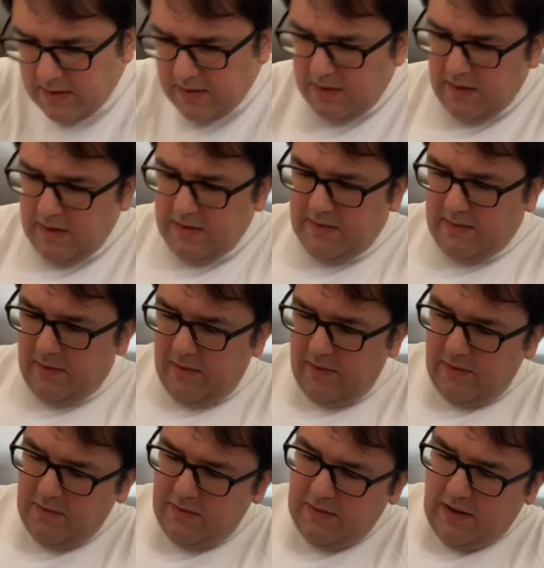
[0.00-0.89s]
so
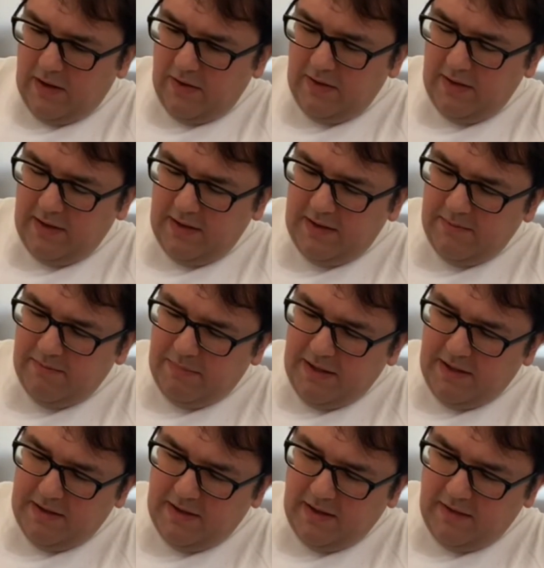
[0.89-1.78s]
now you need to beat
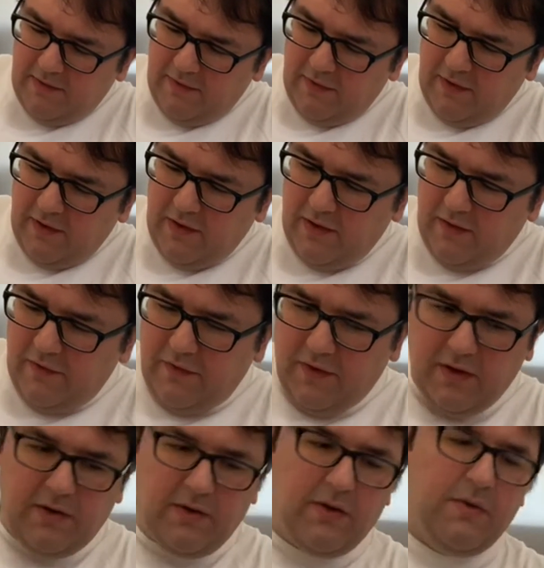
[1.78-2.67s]
this for a
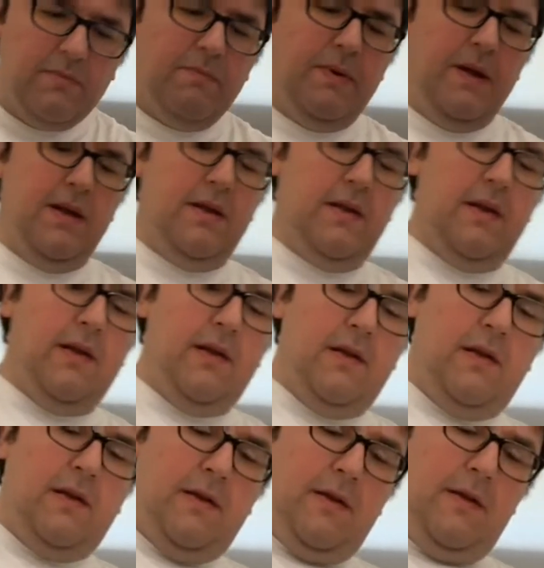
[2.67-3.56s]
good bit,
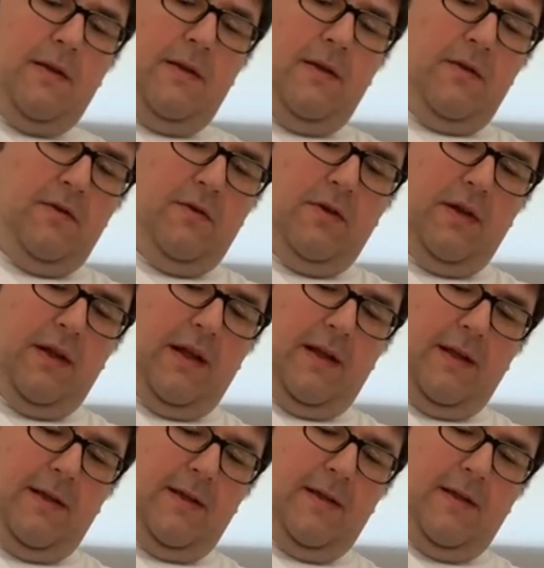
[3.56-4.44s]
you know,
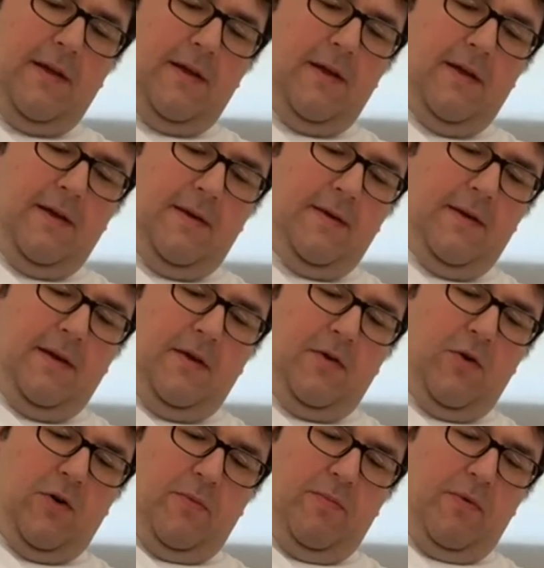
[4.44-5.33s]
to
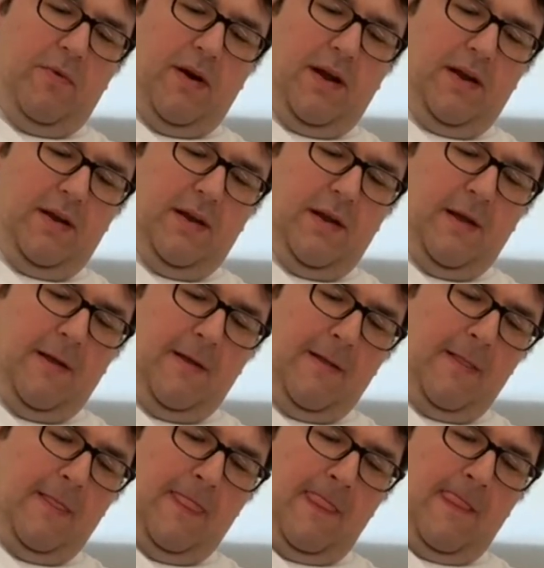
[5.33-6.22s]
incorporate
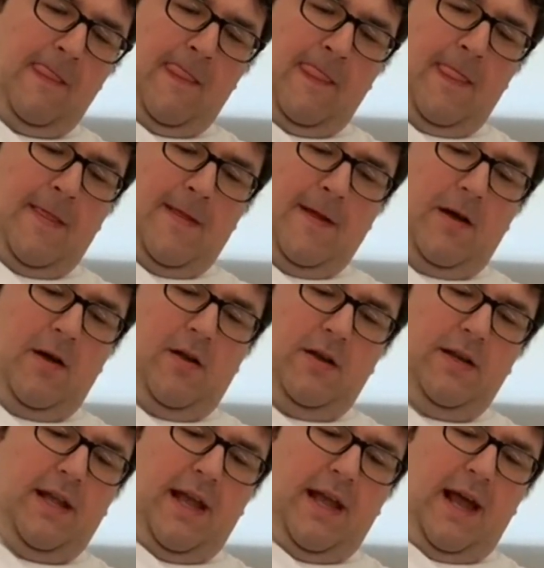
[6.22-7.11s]
all the
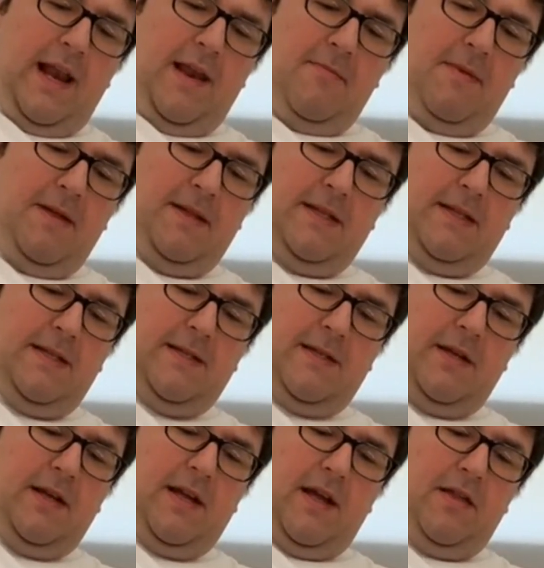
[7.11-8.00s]
elements
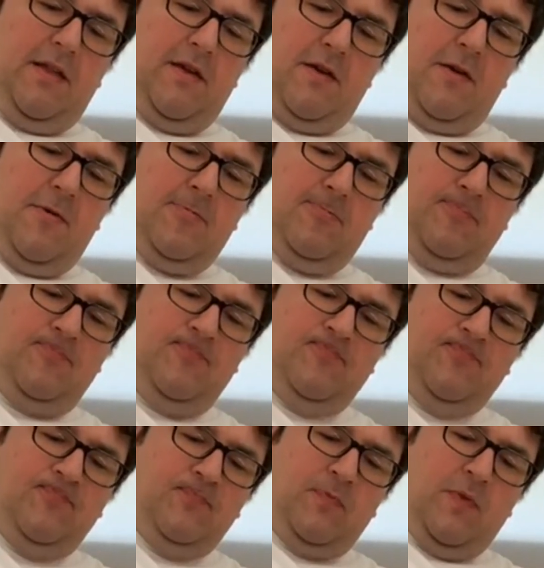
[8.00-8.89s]
together.
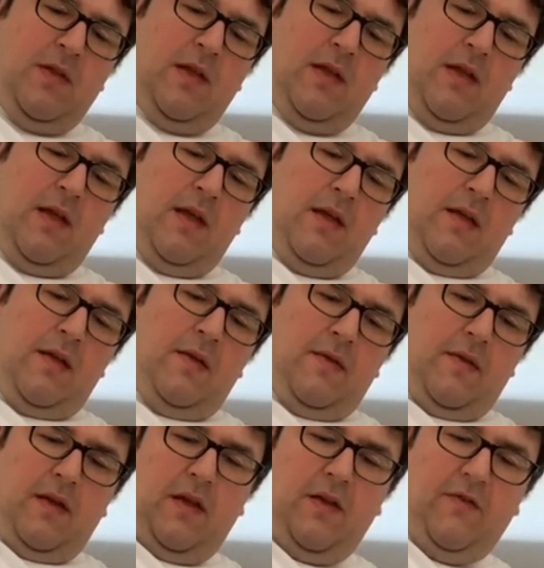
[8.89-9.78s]

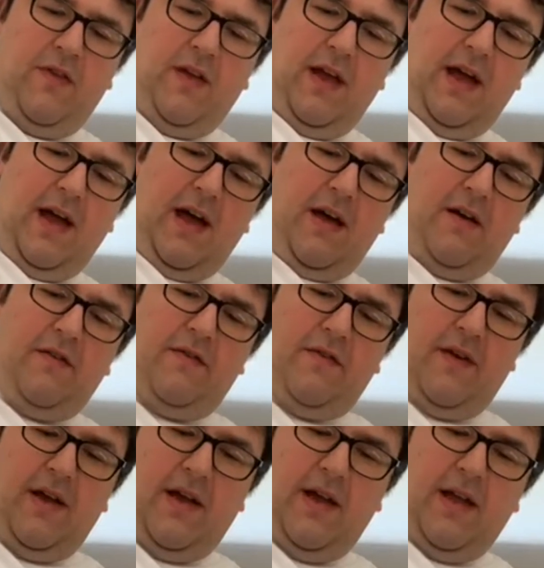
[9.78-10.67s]
If you have
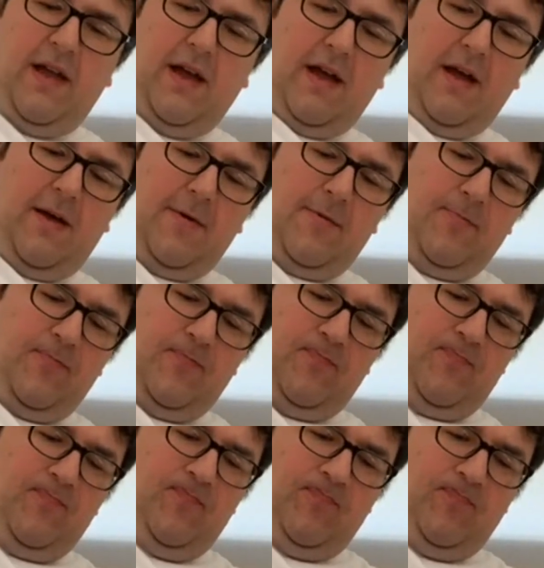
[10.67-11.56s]
a
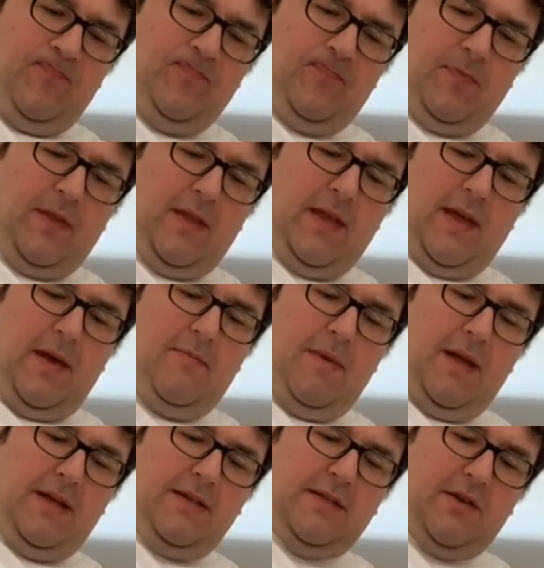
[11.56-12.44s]

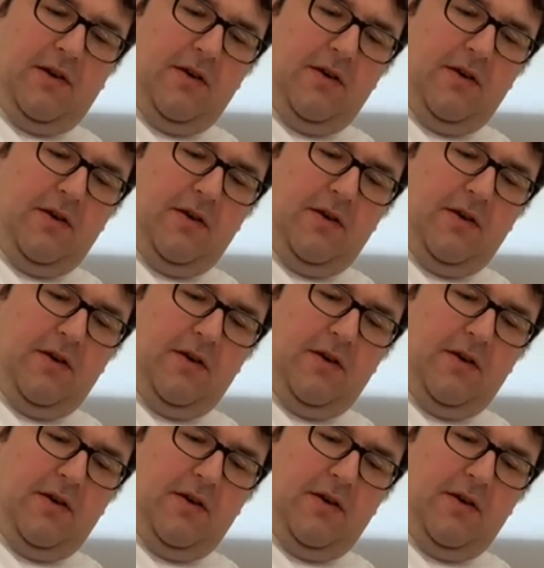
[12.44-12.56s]
mixer